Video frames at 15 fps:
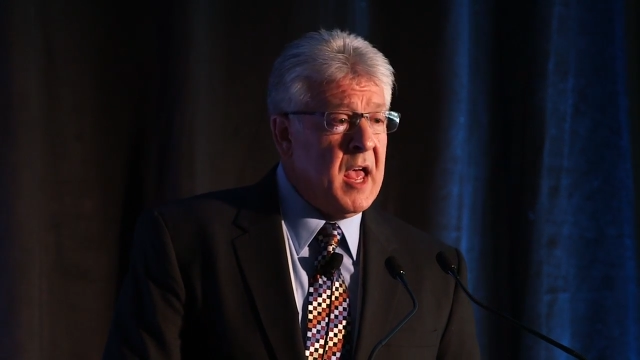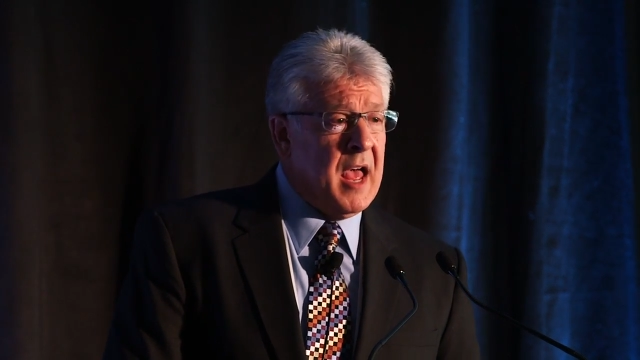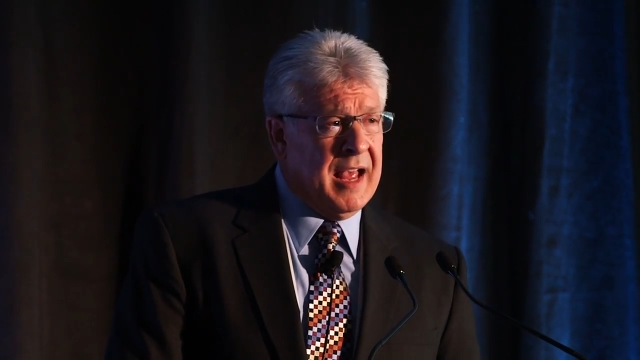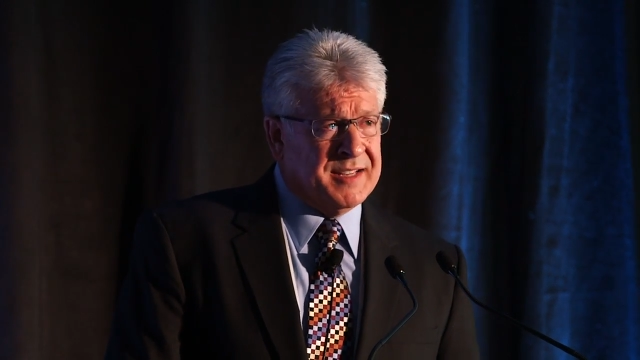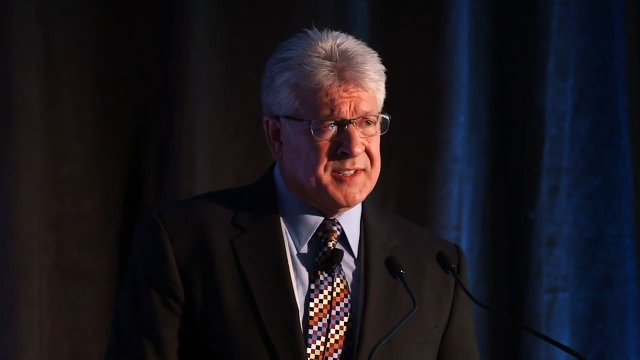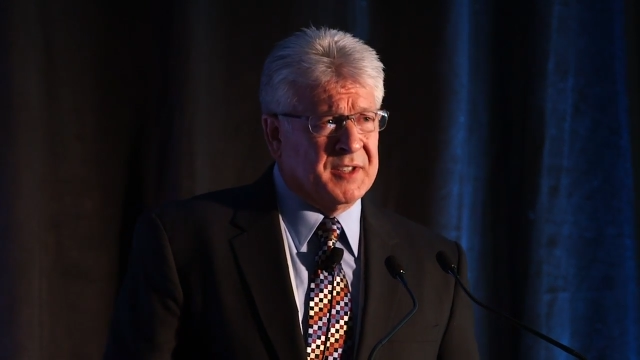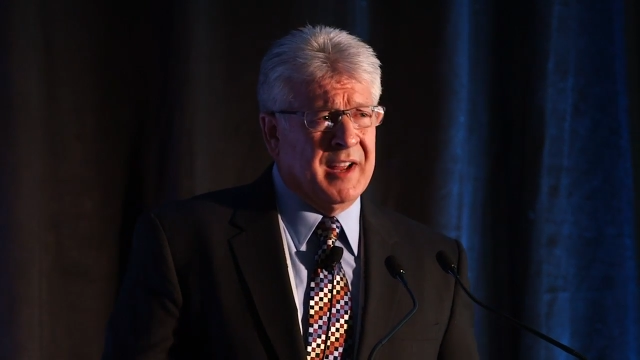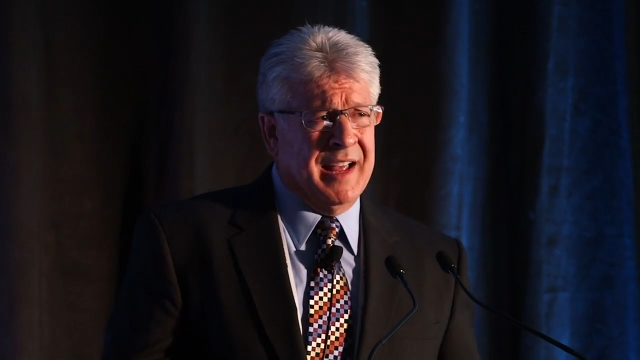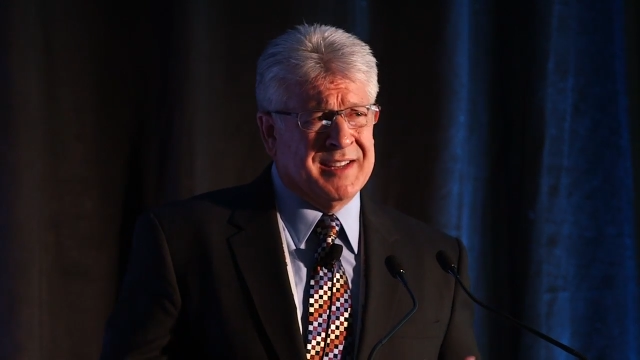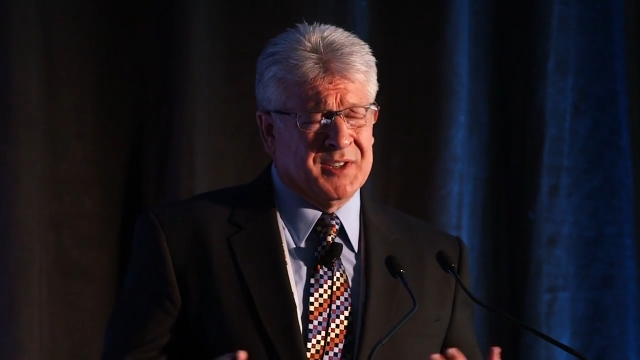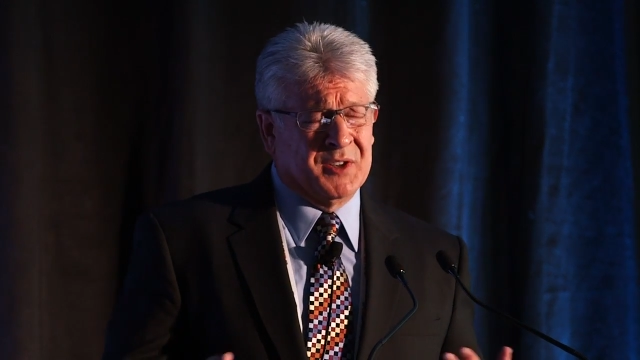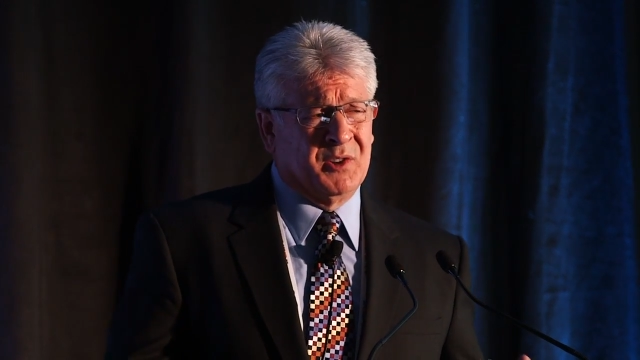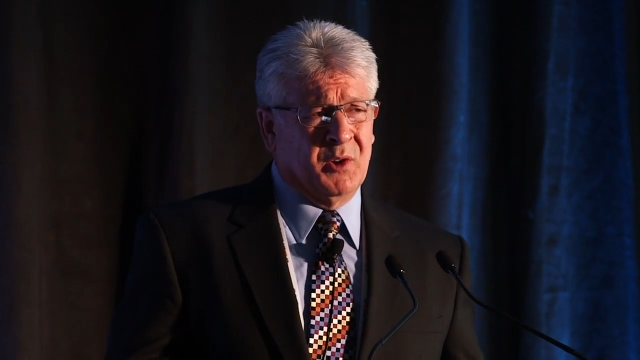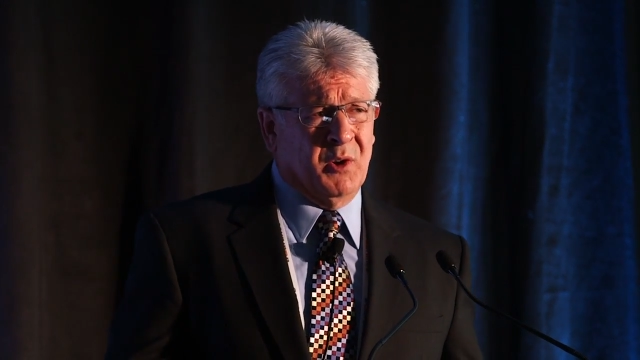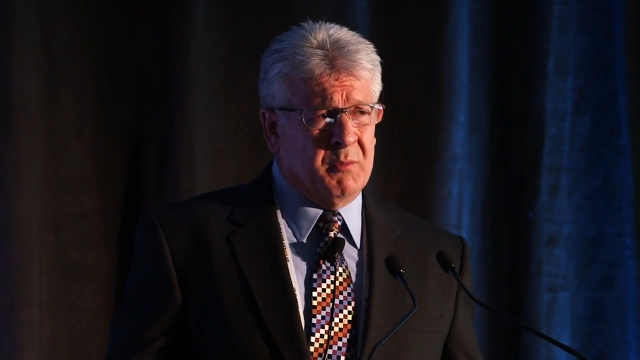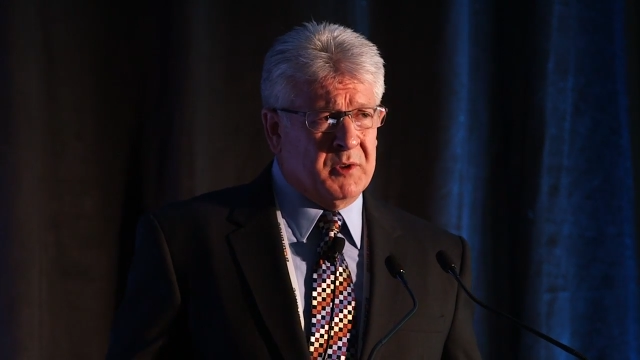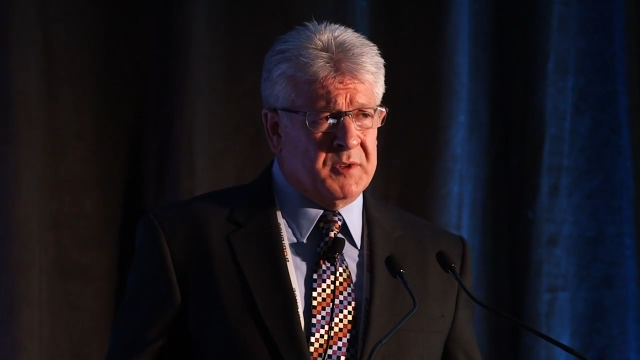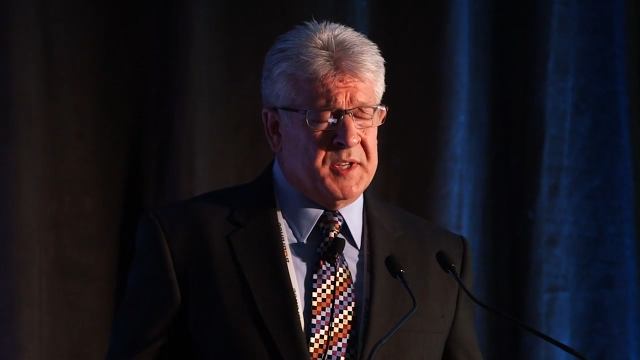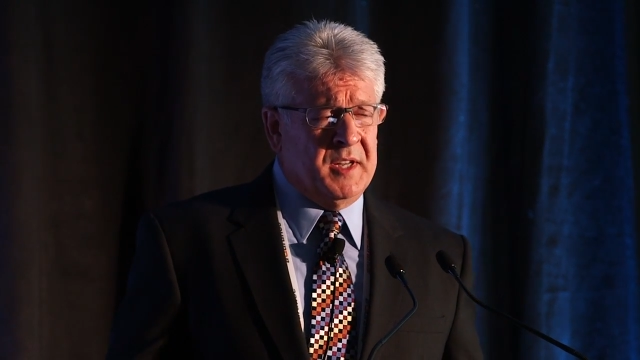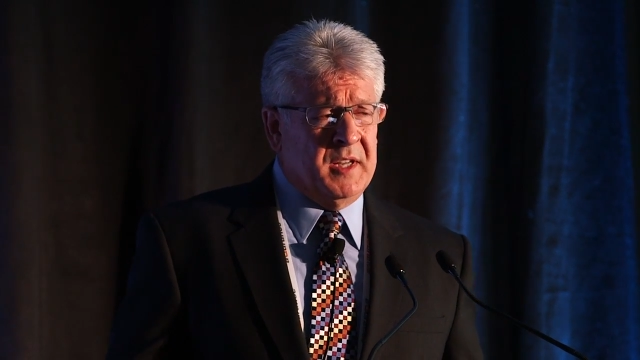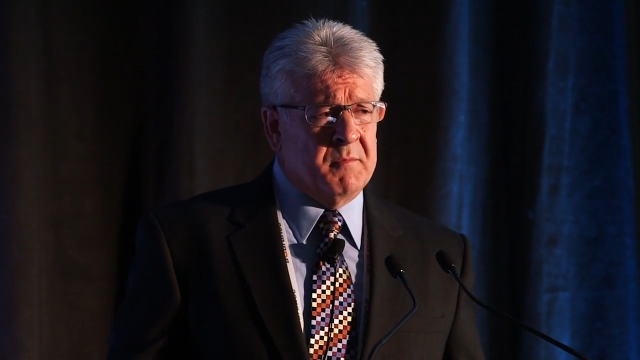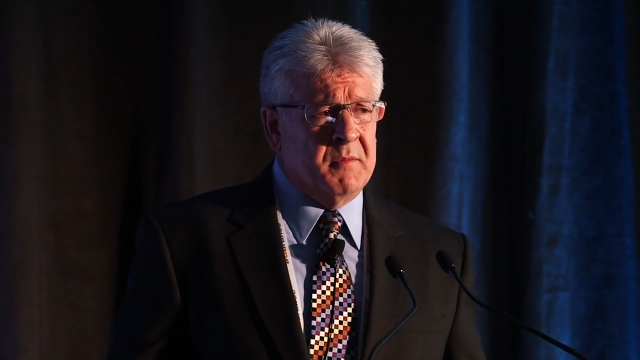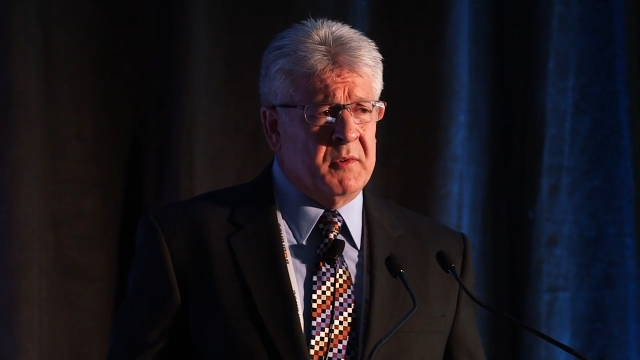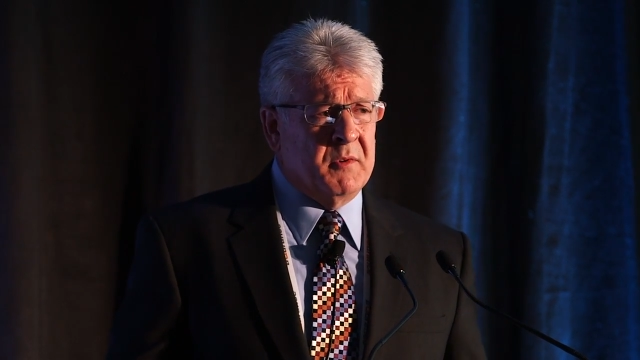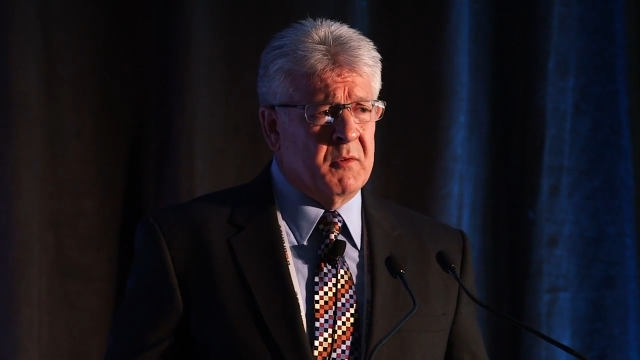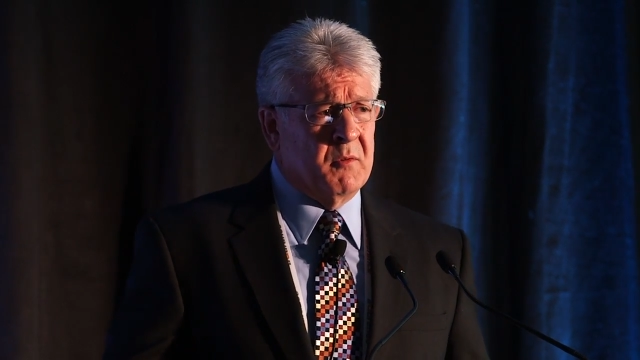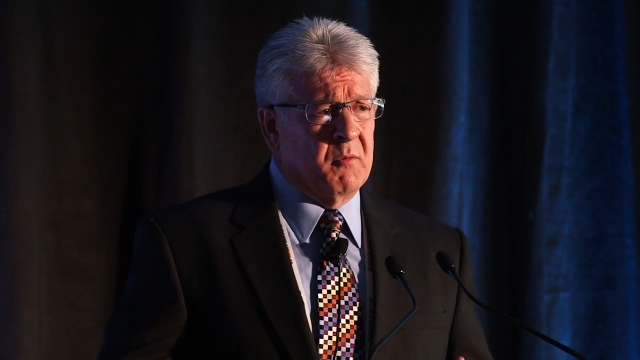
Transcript: as a global team